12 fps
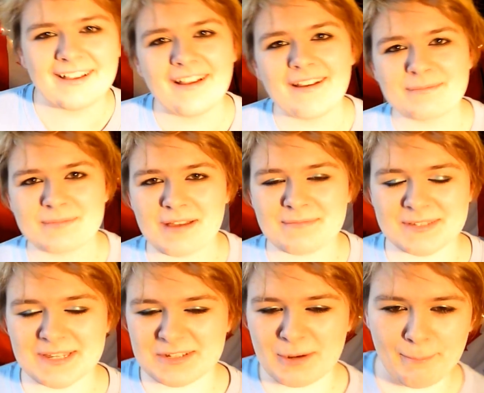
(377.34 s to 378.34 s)
I'm, I'm
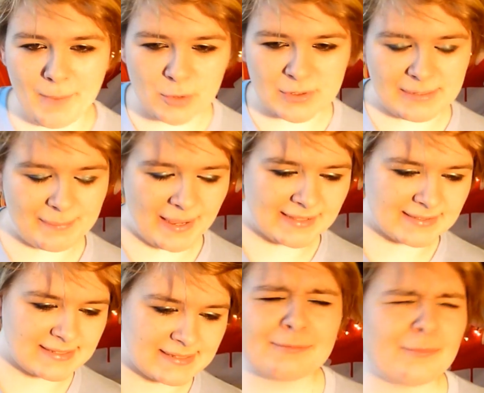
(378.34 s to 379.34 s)
such a moany pants.